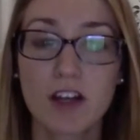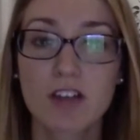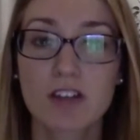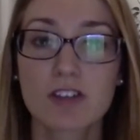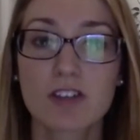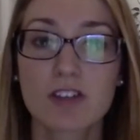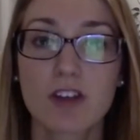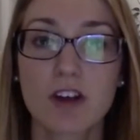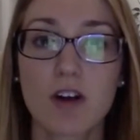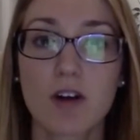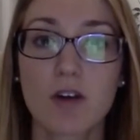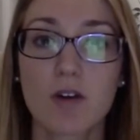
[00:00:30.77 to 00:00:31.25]

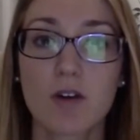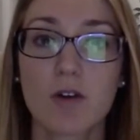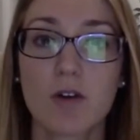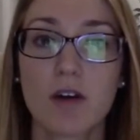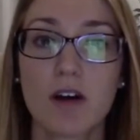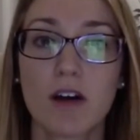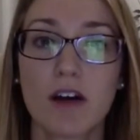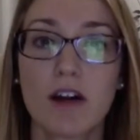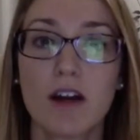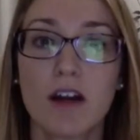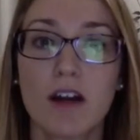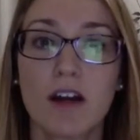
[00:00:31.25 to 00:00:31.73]
So,
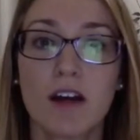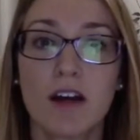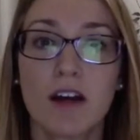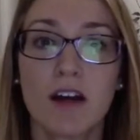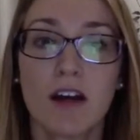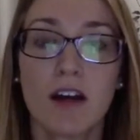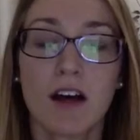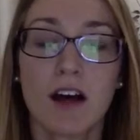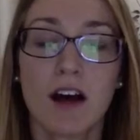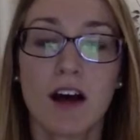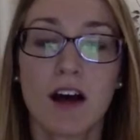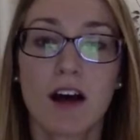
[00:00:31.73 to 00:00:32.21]

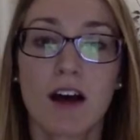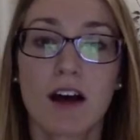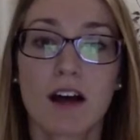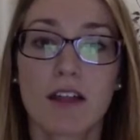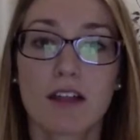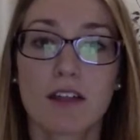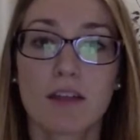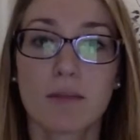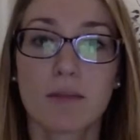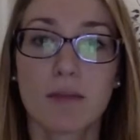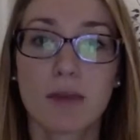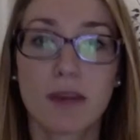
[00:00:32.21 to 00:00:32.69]

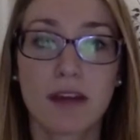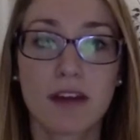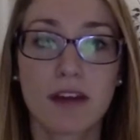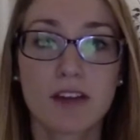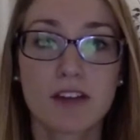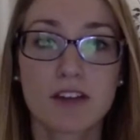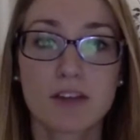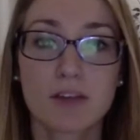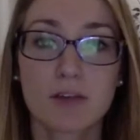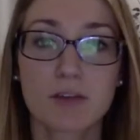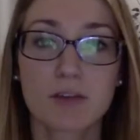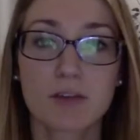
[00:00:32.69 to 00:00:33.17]
the
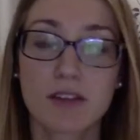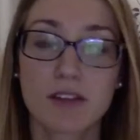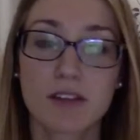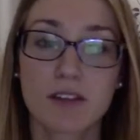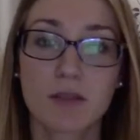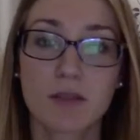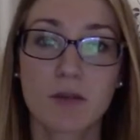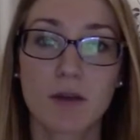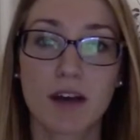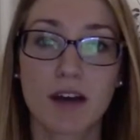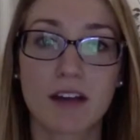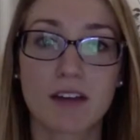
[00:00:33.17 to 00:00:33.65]
biggest
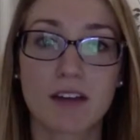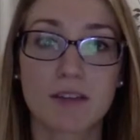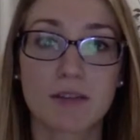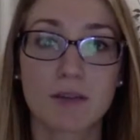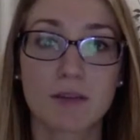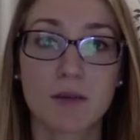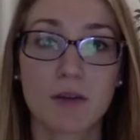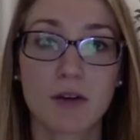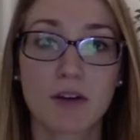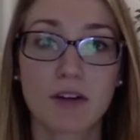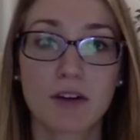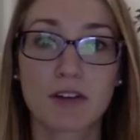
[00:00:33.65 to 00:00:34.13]
reason why it's
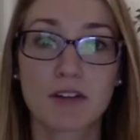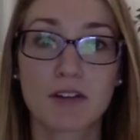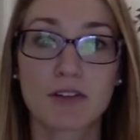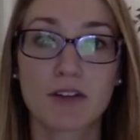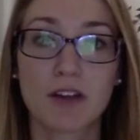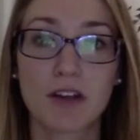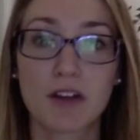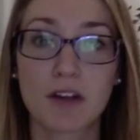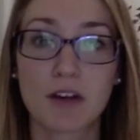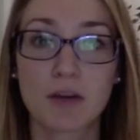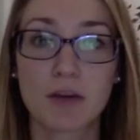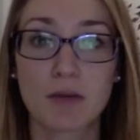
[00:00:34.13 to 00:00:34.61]
important to
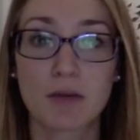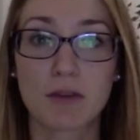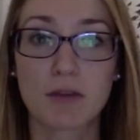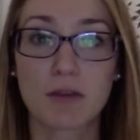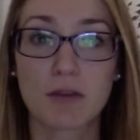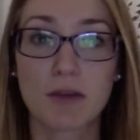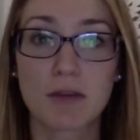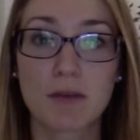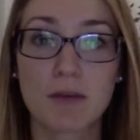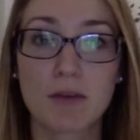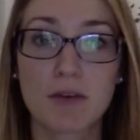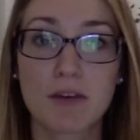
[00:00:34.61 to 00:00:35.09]
follow up with
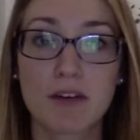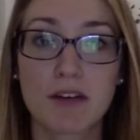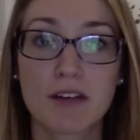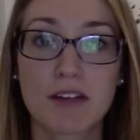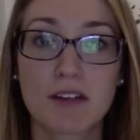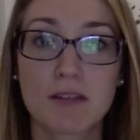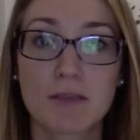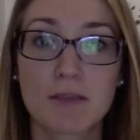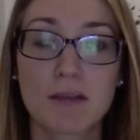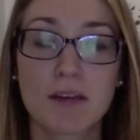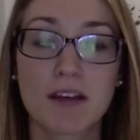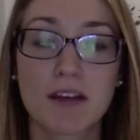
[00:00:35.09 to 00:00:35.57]
people
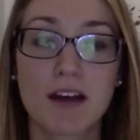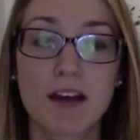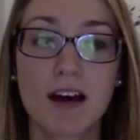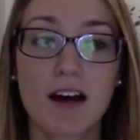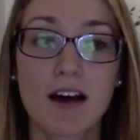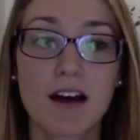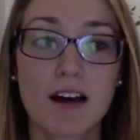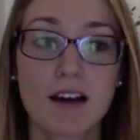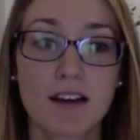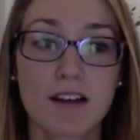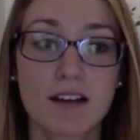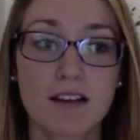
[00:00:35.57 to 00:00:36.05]
is
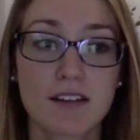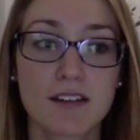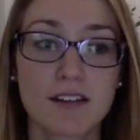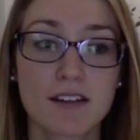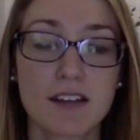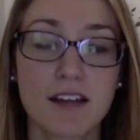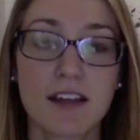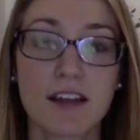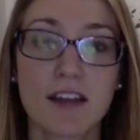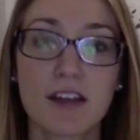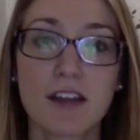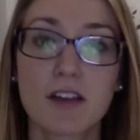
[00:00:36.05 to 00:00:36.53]
because,
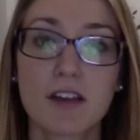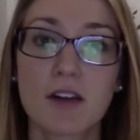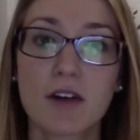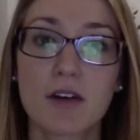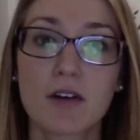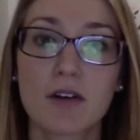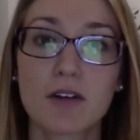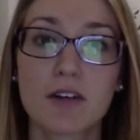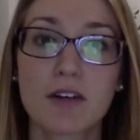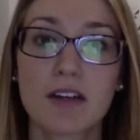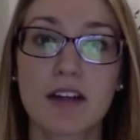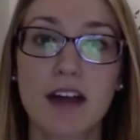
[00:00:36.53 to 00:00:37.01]

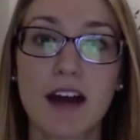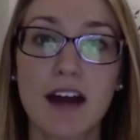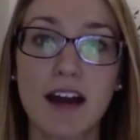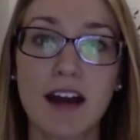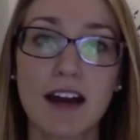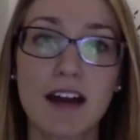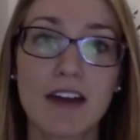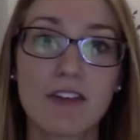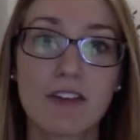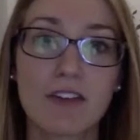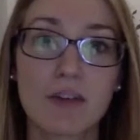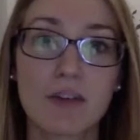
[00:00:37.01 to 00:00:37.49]

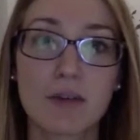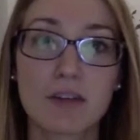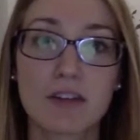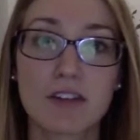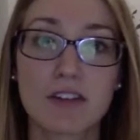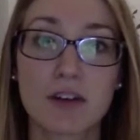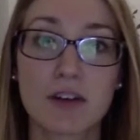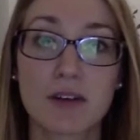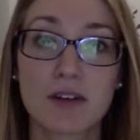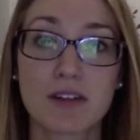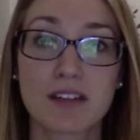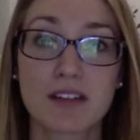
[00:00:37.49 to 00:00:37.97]
not
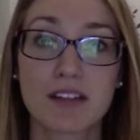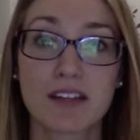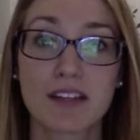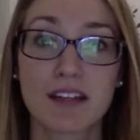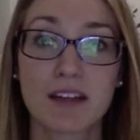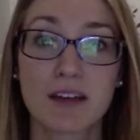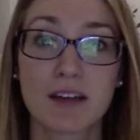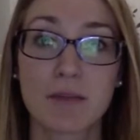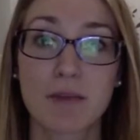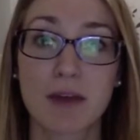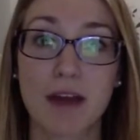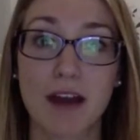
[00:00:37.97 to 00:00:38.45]
everyone's always going to
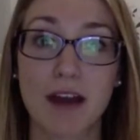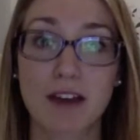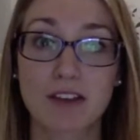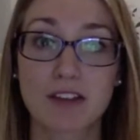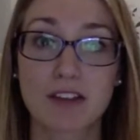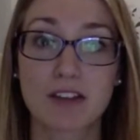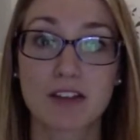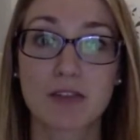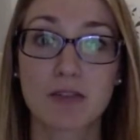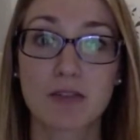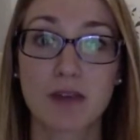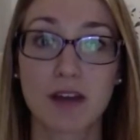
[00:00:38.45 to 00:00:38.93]
get back
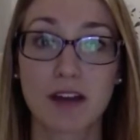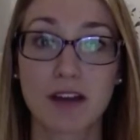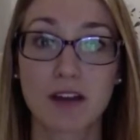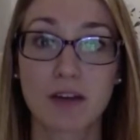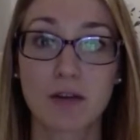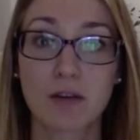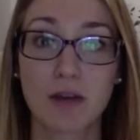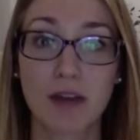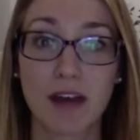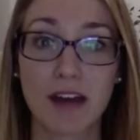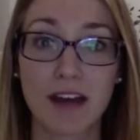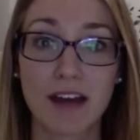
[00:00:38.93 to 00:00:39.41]
to you right
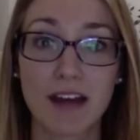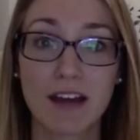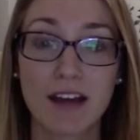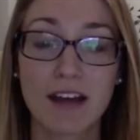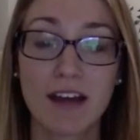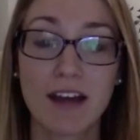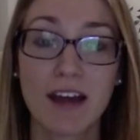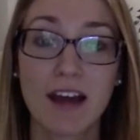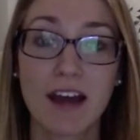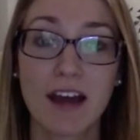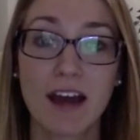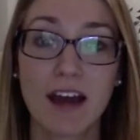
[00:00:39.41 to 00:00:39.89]

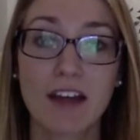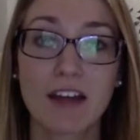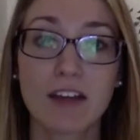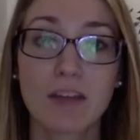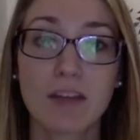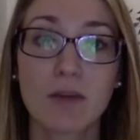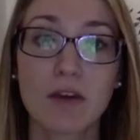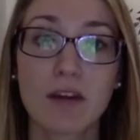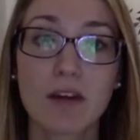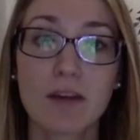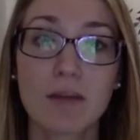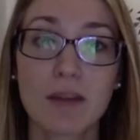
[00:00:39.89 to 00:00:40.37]
away, and
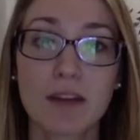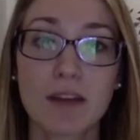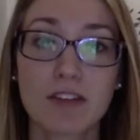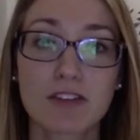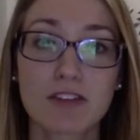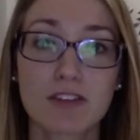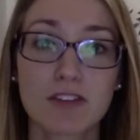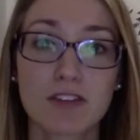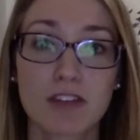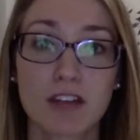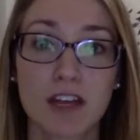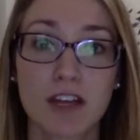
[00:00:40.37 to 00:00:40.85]
you want to make
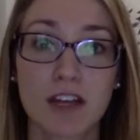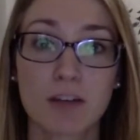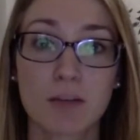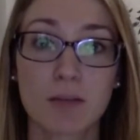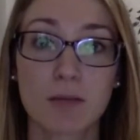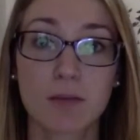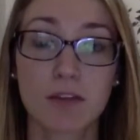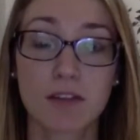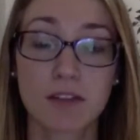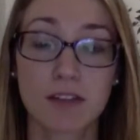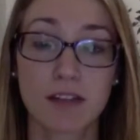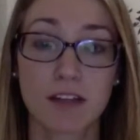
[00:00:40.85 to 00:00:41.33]
sure that you're
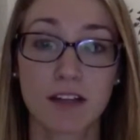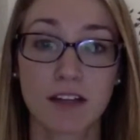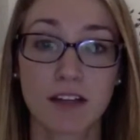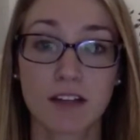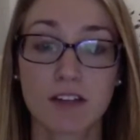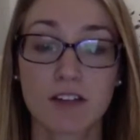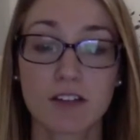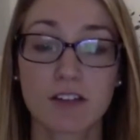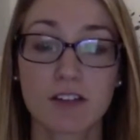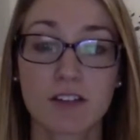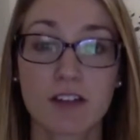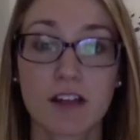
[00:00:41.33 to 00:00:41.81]
presenting
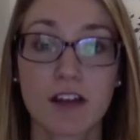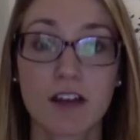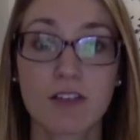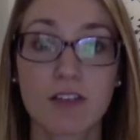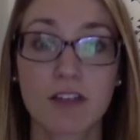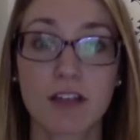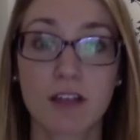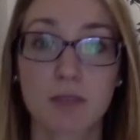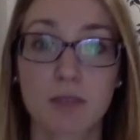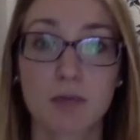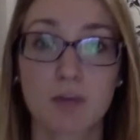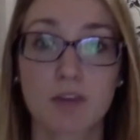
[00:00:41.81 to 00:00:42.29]
yourself
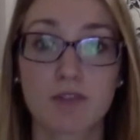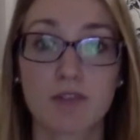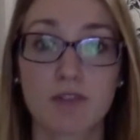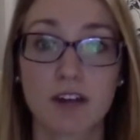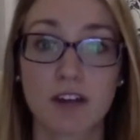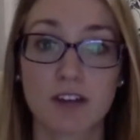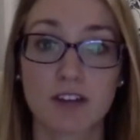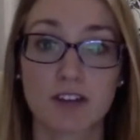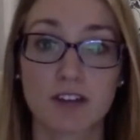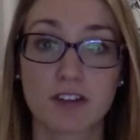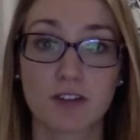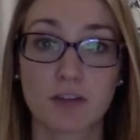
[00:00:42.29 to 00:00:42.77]
in a
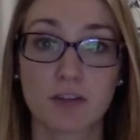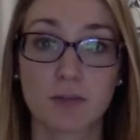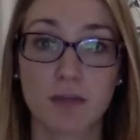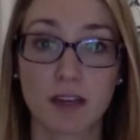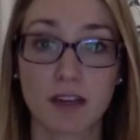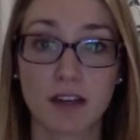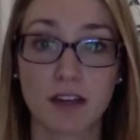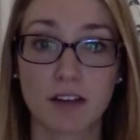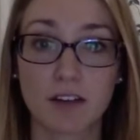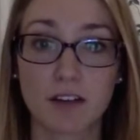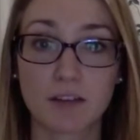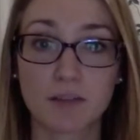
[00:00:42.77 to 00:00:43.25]
professional
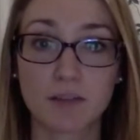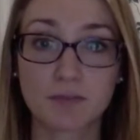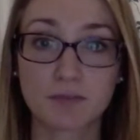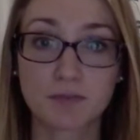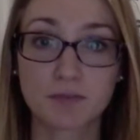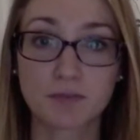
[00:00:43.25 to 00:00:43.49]
manner.